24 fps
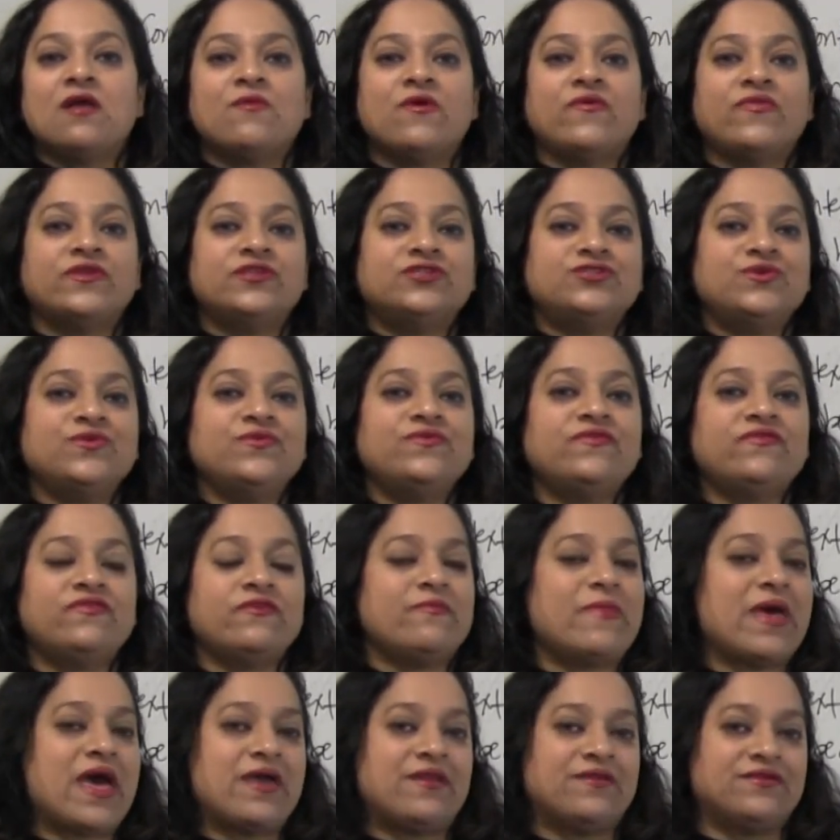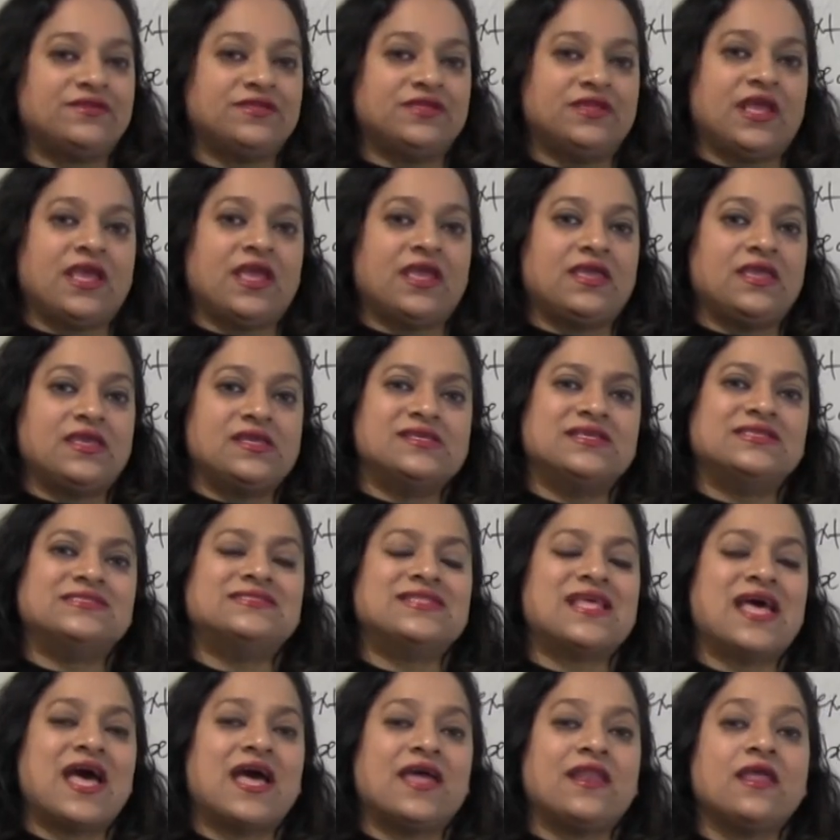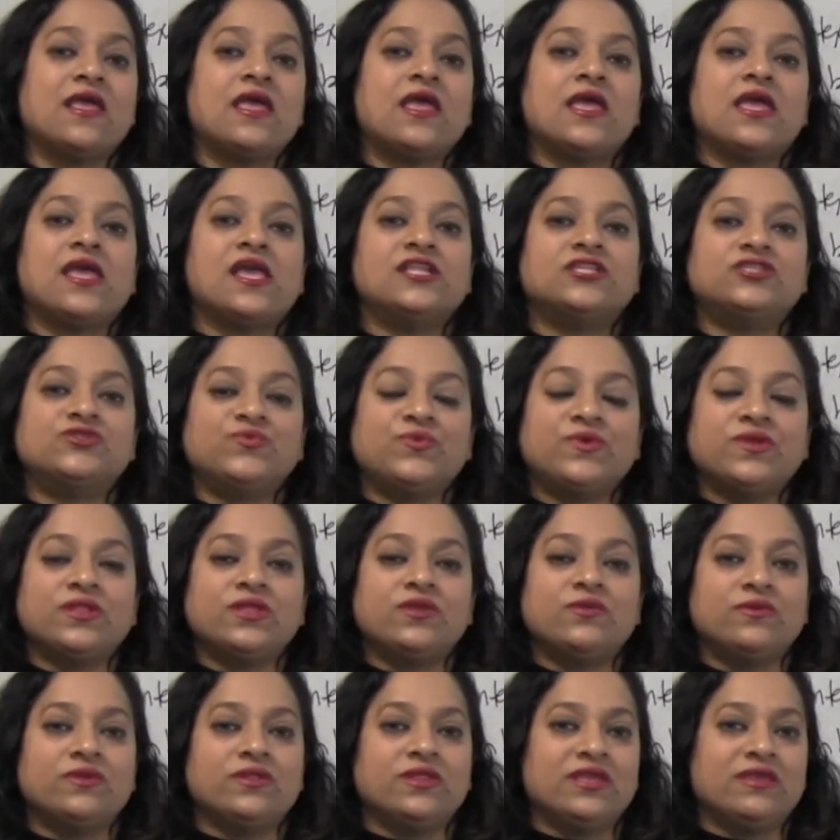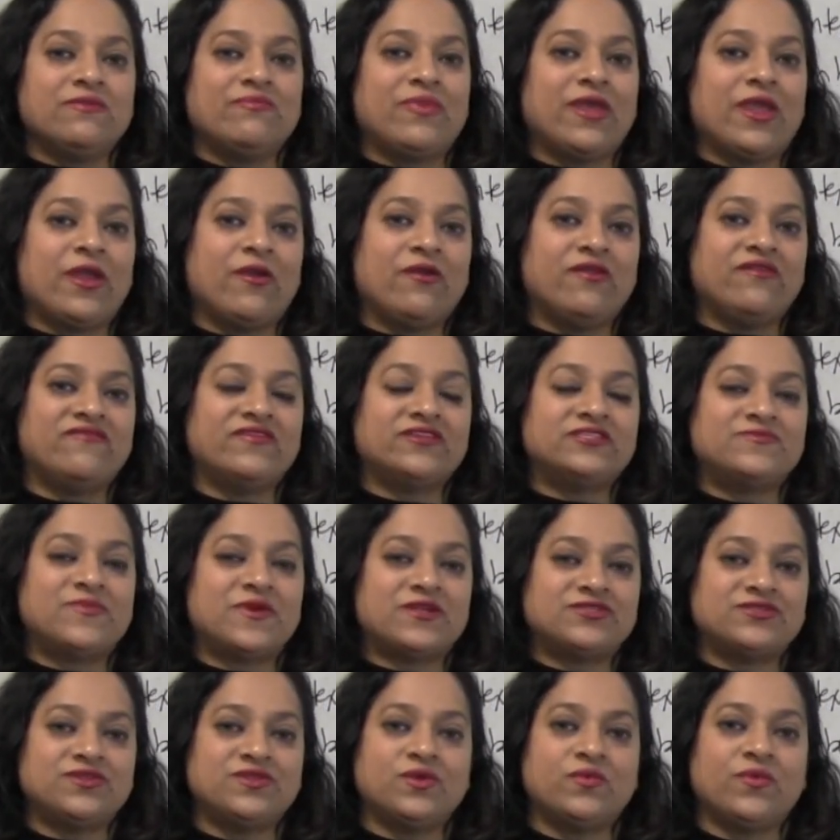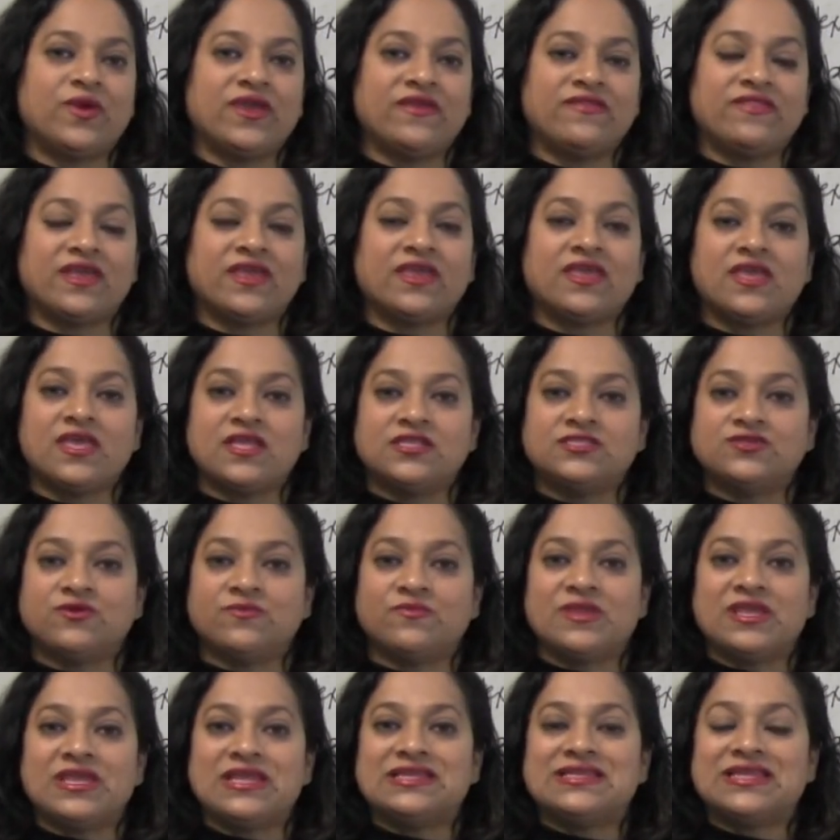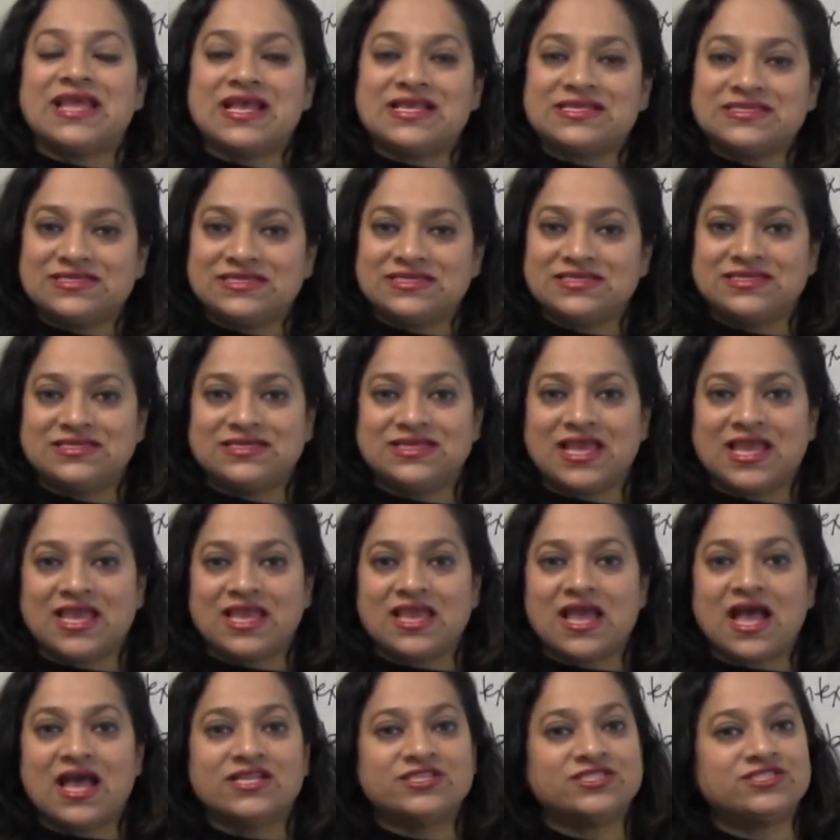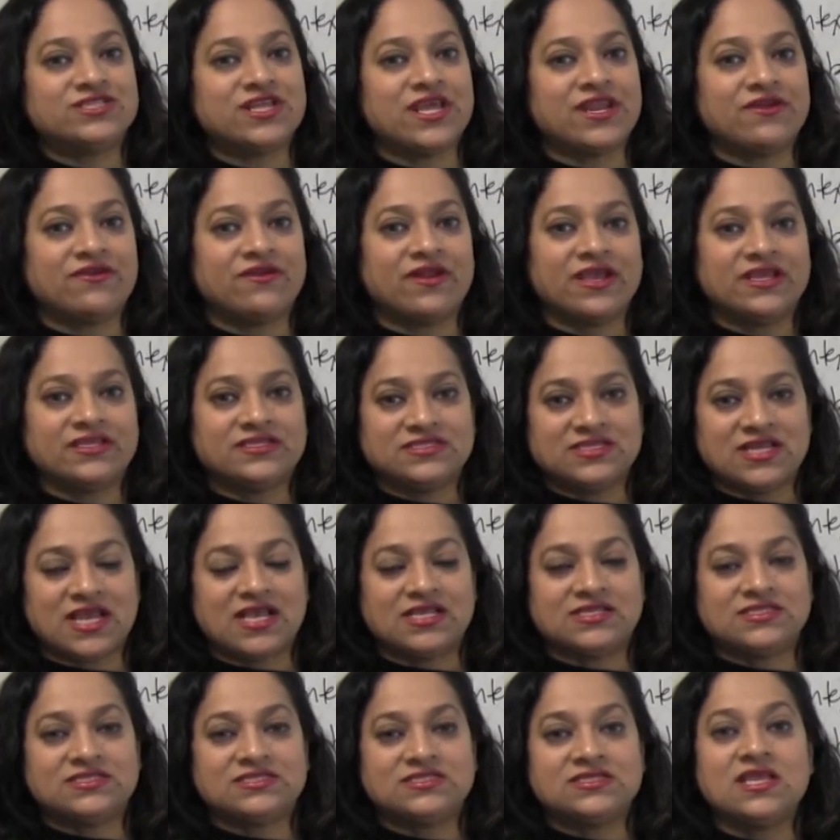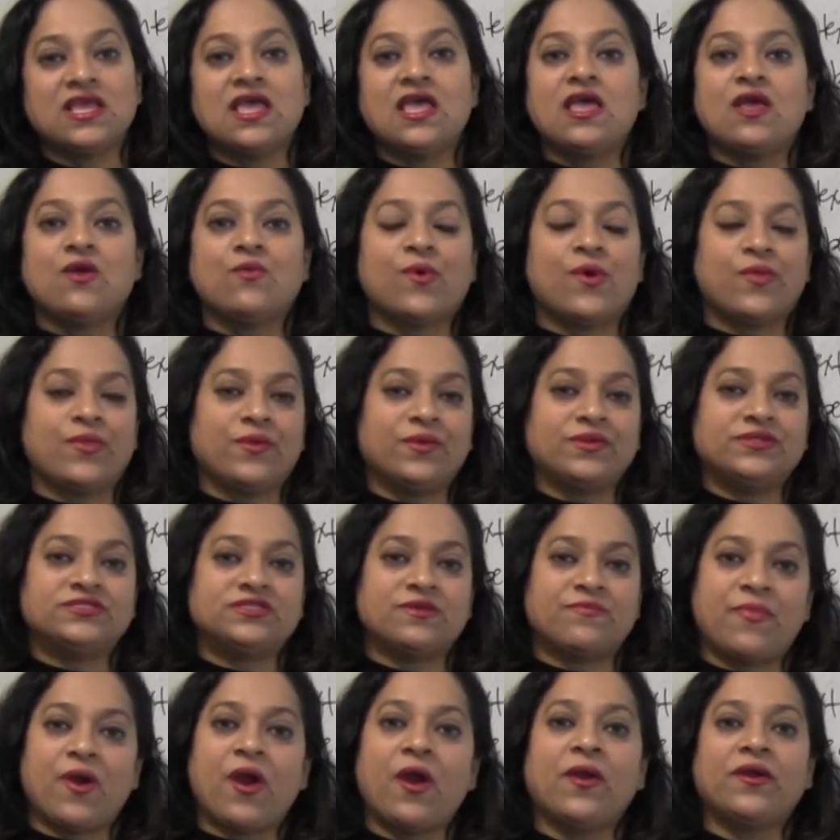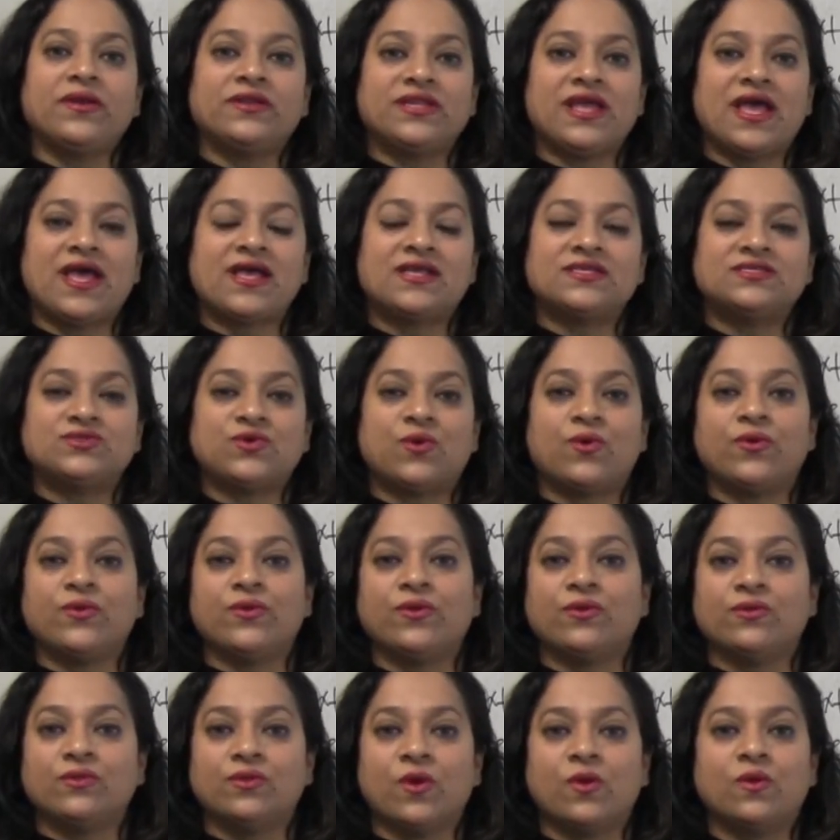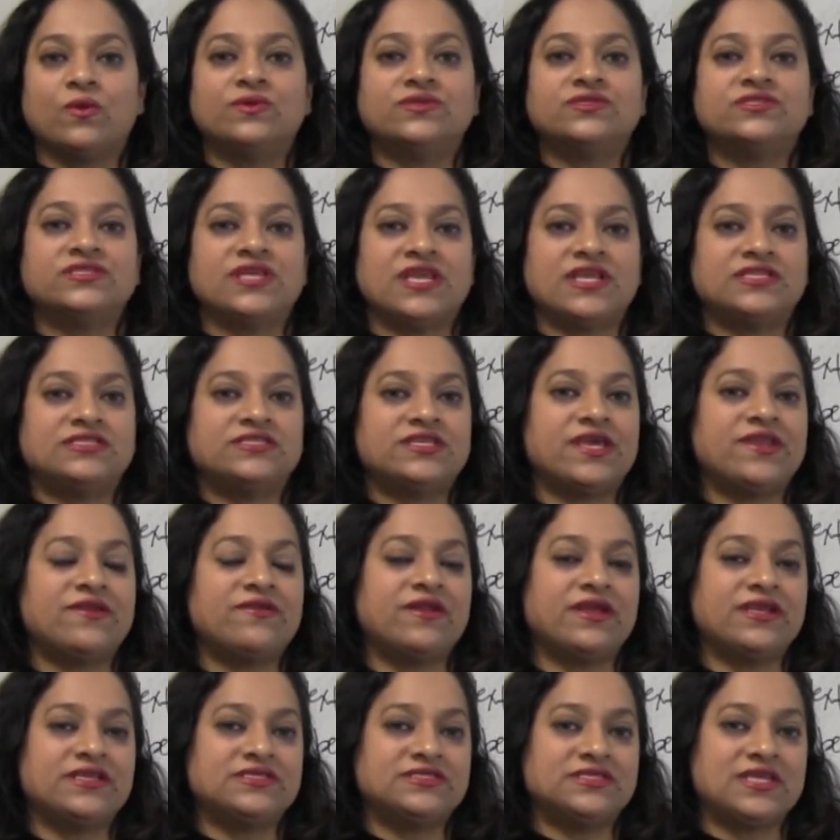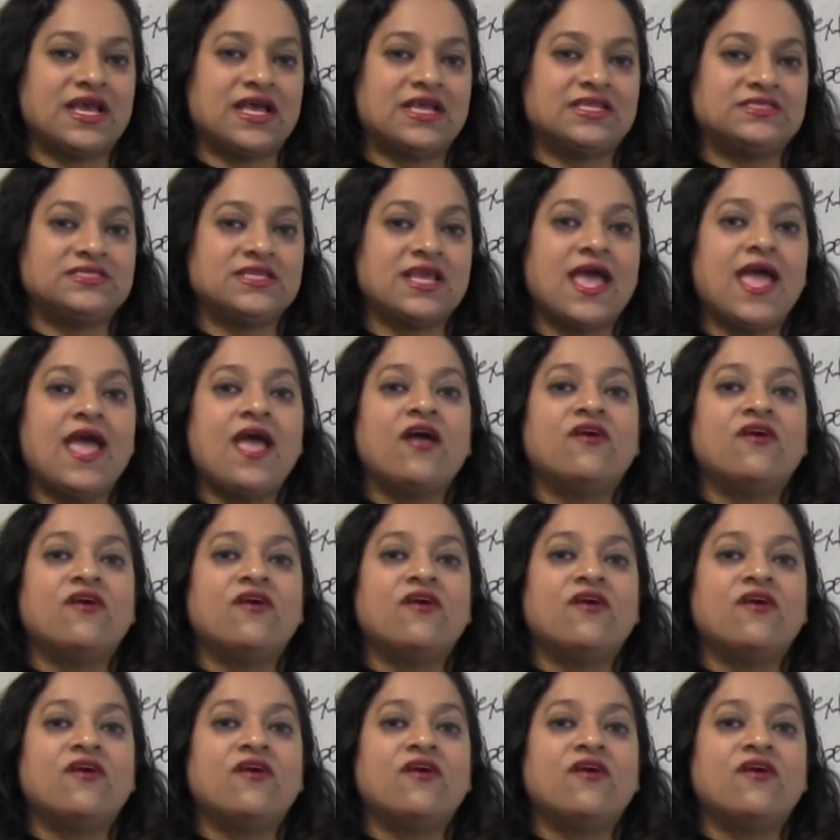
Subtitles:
But the truth of the matter today is that it's really, really imperative, especially the way that kids are being tested today on standardized tests, whether it's the PARCC test or your local state standardized test,